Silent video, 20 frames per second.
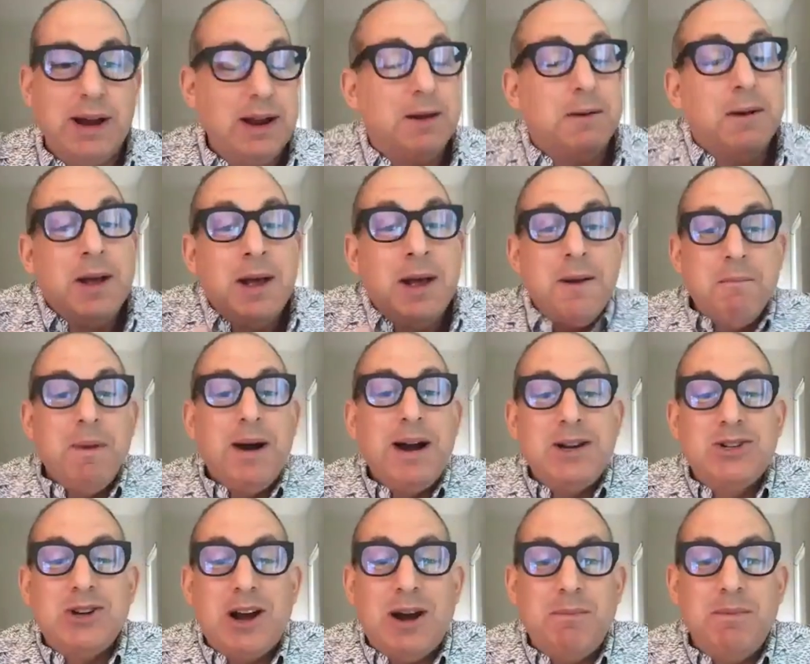And my
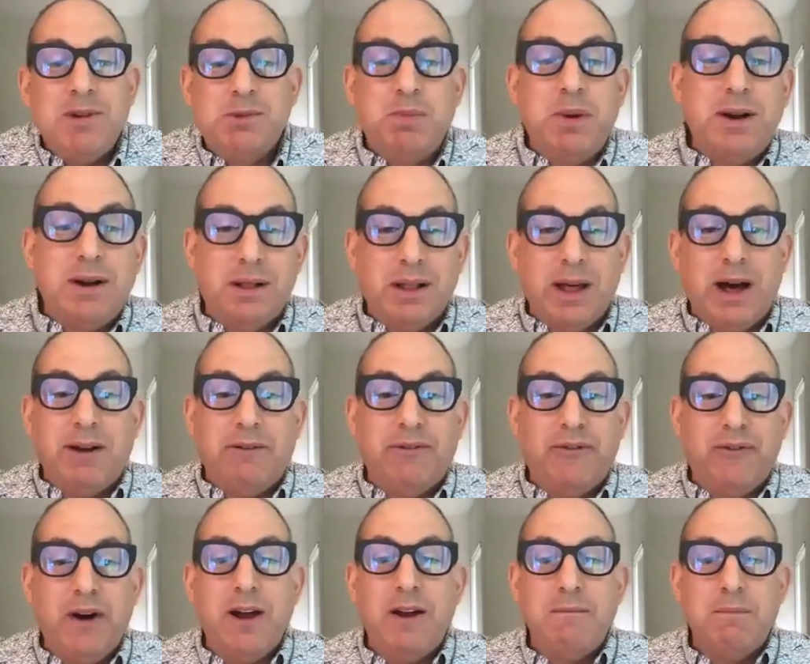job has been a lot of
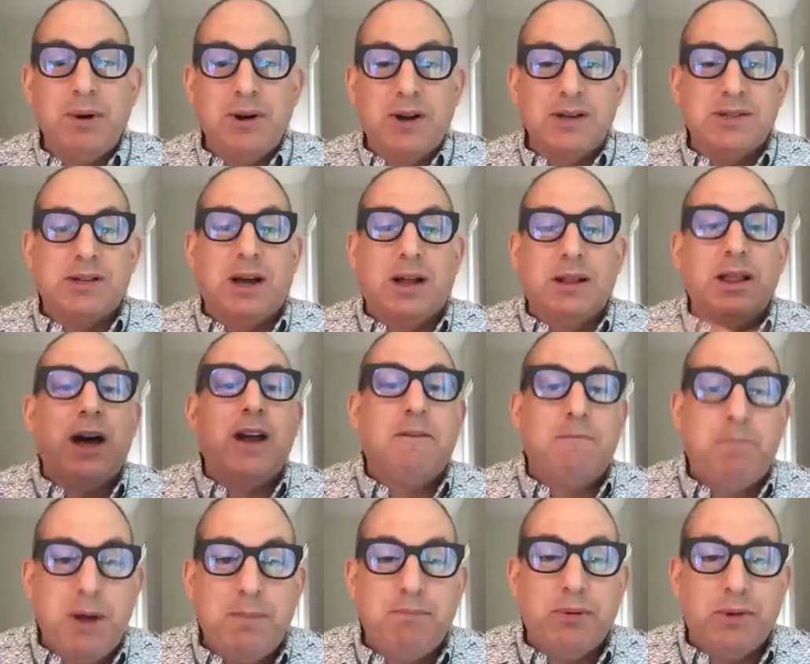fun, because a lot of
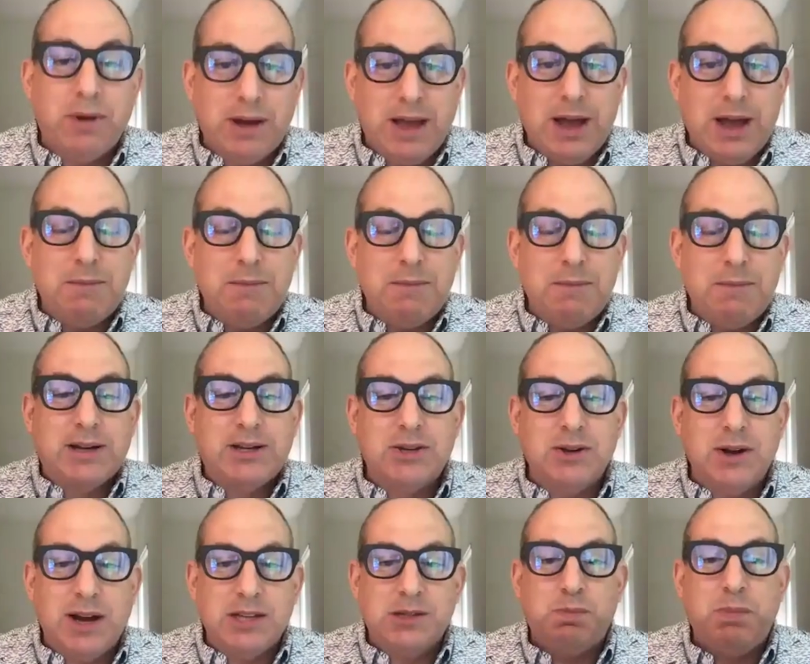people, again, back to
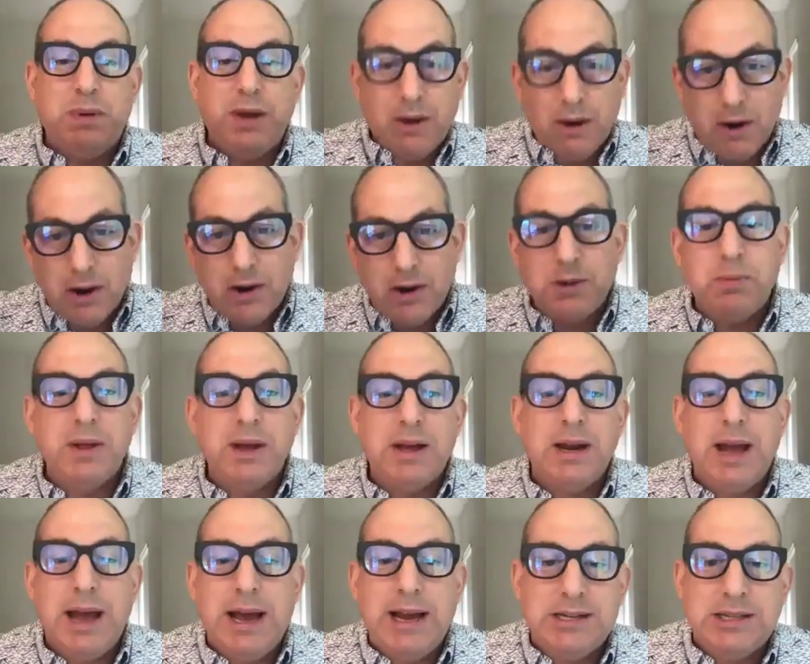us being arguably an
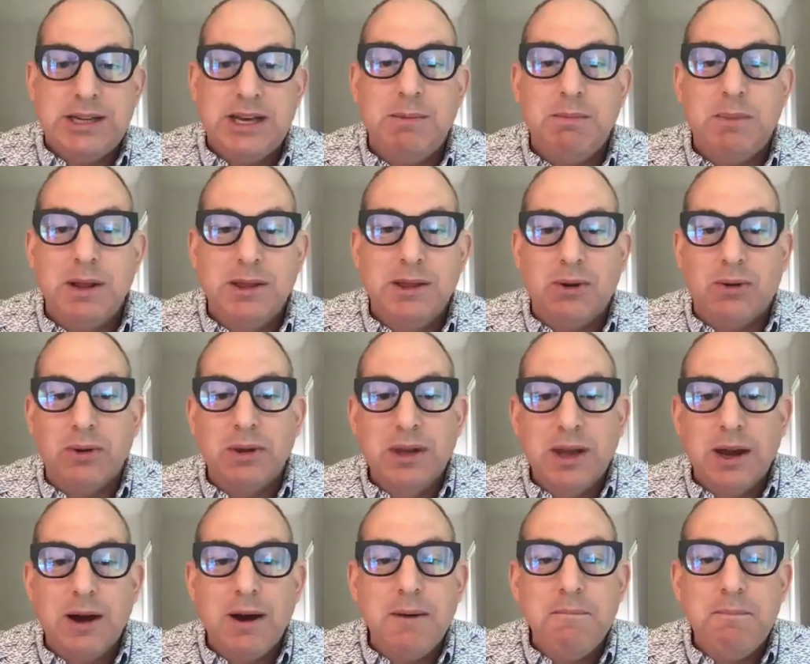18-month-old
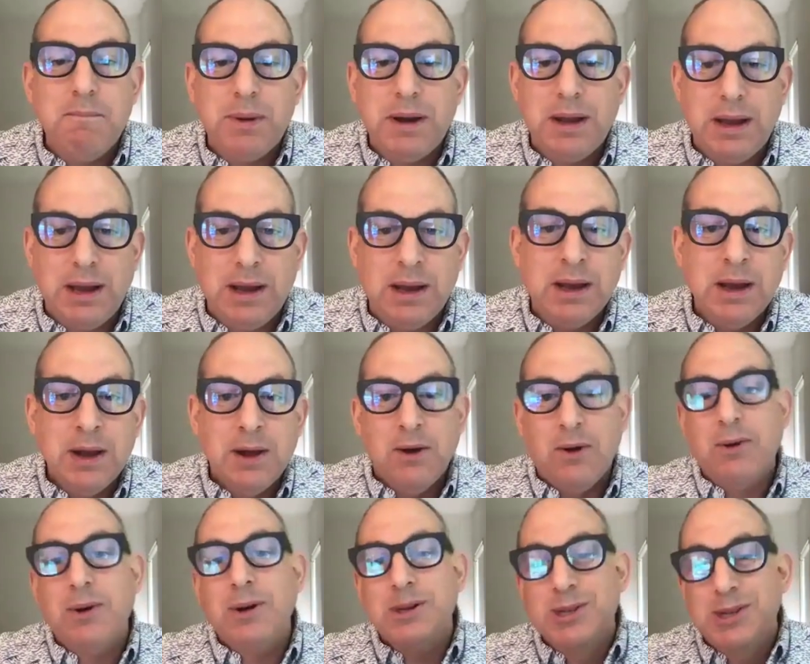company
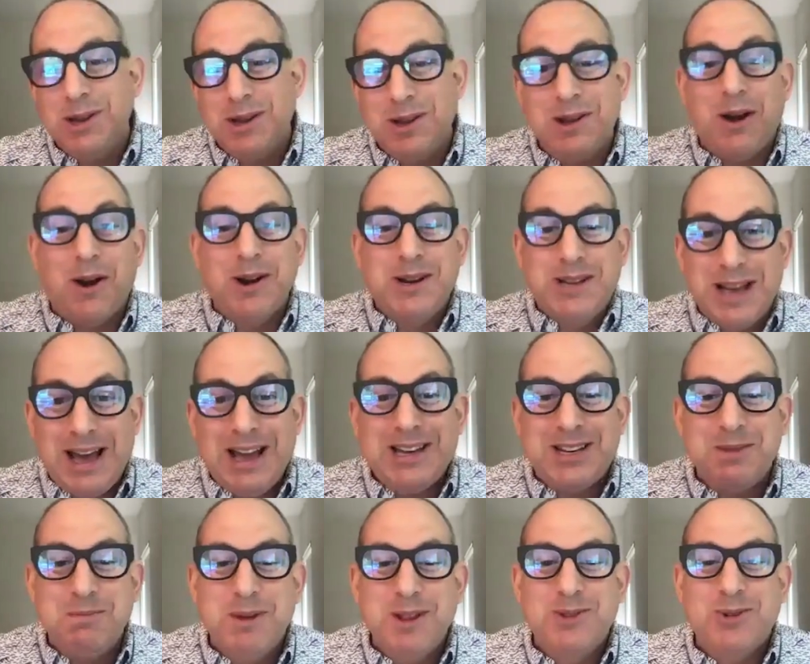or our
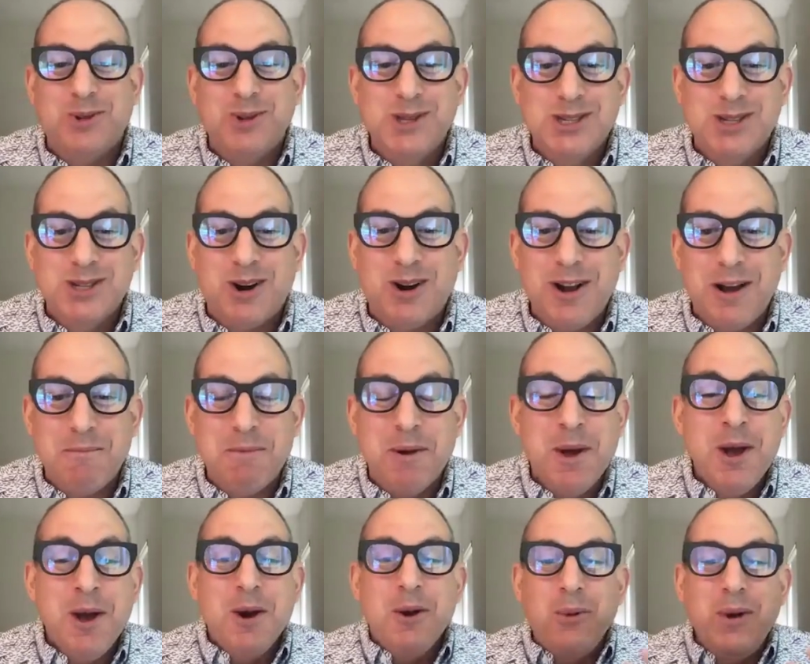18-month-old startup,
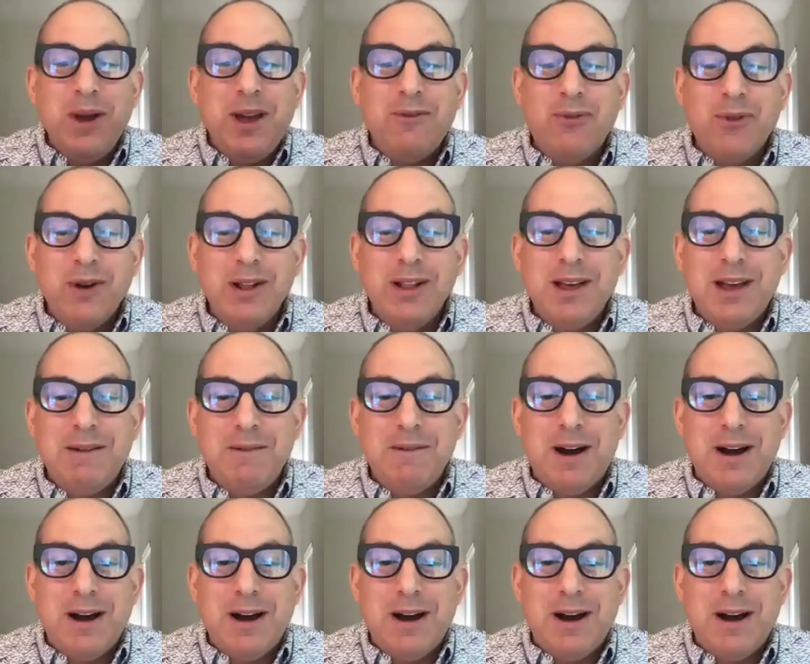we've really